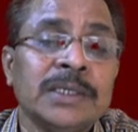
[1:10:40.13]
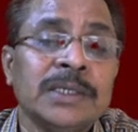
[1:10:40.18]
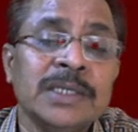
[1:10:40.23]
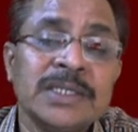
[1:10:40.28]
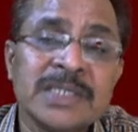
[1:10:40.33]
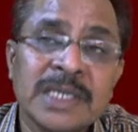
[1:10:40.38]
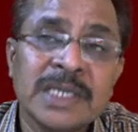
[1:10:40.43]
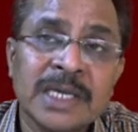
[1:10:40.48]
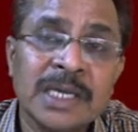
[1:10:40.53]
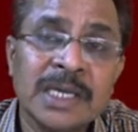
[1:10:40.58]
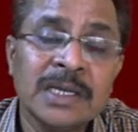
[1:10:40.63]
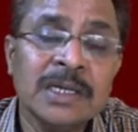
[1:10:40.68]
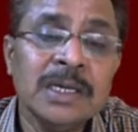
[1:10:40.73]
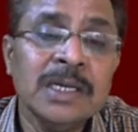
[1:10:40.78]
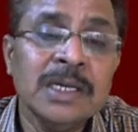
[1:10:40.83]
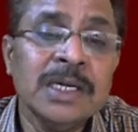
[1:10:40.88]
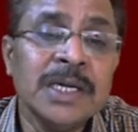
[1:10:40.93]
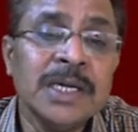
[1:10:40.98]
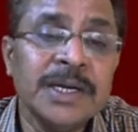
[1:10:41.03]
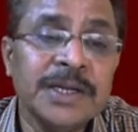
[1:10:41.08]
This is again
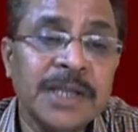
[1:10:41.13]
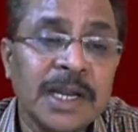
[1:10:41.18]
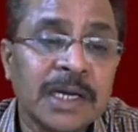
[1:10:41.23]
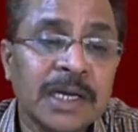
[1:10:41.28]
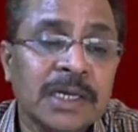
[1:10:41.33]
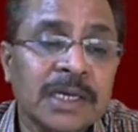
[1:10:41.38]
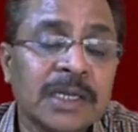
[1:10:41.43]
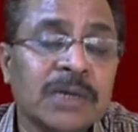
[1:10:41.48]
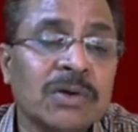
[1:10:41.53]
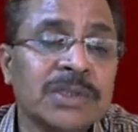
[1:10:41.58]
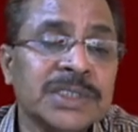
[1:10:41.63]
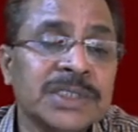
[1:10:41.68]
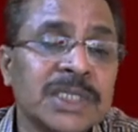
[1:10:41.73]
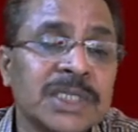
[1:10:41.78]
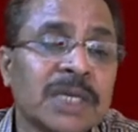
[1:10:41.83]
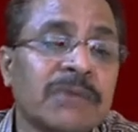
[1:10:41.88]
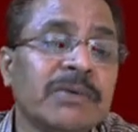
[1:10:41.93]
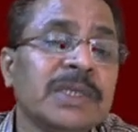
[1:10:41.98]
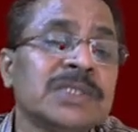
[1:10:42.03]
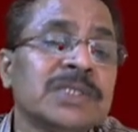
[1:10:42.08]
direct
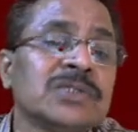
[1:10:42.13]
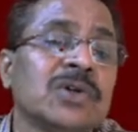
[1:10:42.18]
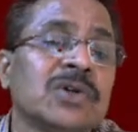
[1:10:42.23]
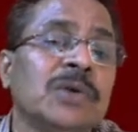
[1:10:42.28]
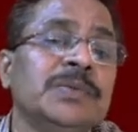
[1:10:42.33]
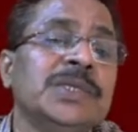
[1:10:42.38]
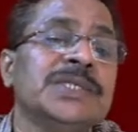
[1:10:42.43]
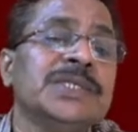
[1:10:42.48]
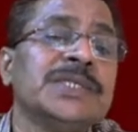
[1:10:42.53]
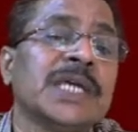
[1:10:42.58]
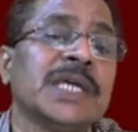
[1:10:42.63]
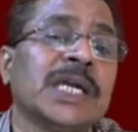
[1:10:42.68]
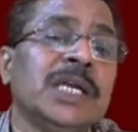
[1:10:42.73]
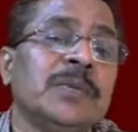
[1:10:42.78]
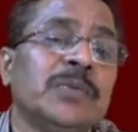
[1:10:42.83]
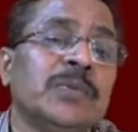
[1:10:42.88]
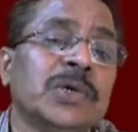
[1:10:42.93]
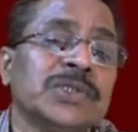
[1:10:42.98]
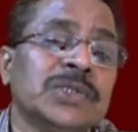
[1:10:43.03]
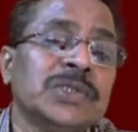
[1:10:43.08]
consequence of the second
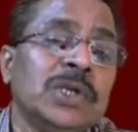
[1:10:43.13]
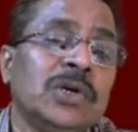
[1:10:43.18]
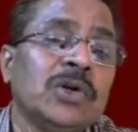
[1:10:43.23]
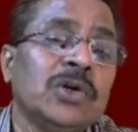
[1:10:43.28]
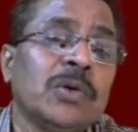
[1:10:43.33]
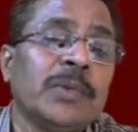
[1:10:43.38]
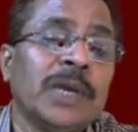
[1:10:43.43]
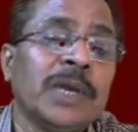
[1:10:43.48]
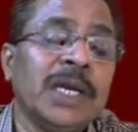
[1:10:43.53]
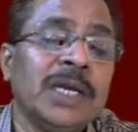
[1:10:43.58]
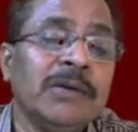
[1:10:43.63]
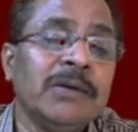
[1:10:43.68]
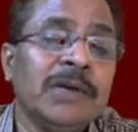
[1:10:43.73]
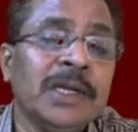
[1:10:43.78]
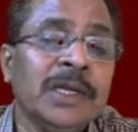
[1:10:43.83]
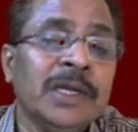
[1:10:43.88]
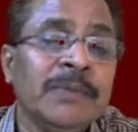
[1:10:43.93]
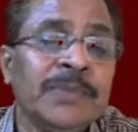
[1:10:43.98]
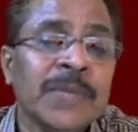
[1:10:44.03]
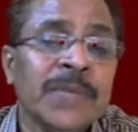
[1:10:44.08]
postulate of
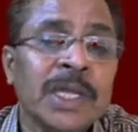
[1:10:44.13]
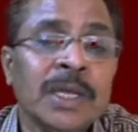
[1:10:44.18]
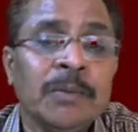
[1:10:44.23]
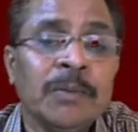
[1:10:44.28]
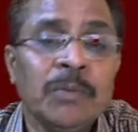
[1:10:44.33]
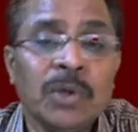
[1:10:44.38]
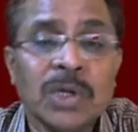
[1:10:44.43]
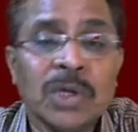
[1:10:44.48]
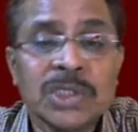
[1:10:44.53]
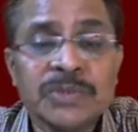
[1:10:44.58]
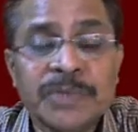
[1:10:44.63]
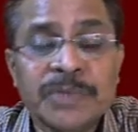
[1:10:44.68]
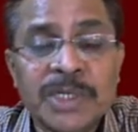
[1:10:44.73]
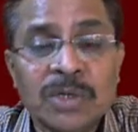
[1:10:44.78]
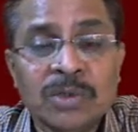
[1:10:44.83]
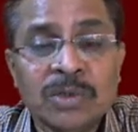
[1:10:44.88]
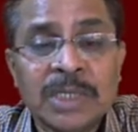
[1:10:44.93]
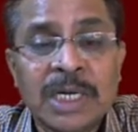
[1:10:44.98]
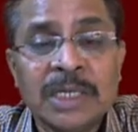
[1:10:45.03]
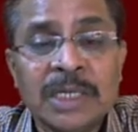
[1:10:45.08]
relativity, because we
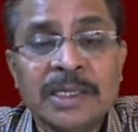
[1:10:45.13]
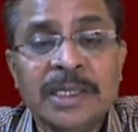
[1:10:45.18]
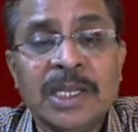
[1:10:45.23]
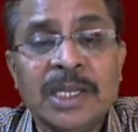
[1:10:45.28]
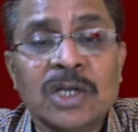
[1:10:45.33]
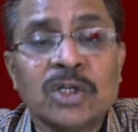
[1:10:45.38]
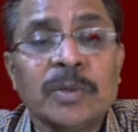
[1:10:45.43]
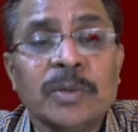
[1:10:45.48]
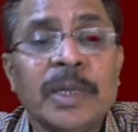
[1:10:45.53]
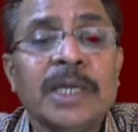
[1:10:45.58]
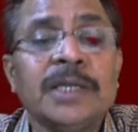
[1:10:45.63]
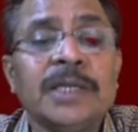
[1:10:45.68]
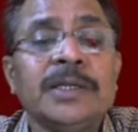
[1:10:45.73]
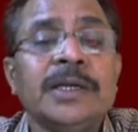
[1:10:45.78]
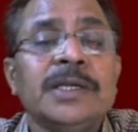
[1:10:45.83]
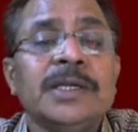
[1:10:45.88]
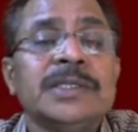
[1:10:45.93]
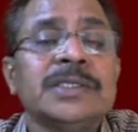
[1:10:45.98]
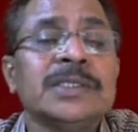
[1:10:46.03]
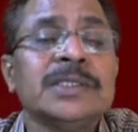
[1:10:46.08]
know that electromagnetic
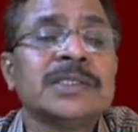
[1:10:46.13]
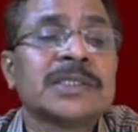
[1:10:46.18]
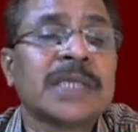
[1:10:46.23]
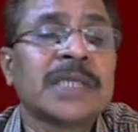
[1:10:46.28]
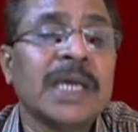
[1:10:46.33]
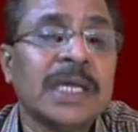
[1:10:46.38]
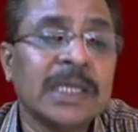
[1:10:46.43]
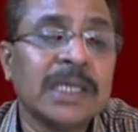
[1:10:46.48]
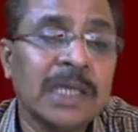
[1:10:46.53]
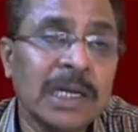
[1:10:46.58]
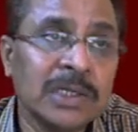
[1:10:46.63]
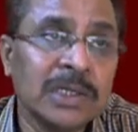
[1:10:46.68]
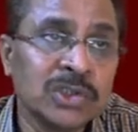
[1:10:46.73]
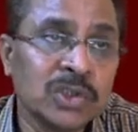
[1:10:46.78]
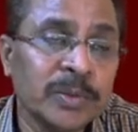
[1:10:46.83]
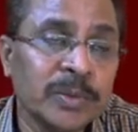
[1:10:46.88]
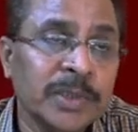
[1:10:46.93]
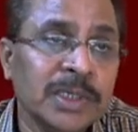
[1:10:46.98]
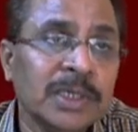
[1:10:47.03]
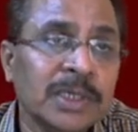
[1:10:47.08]
radiations can also
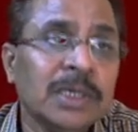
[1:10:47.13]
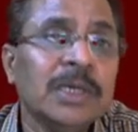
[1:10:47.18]
be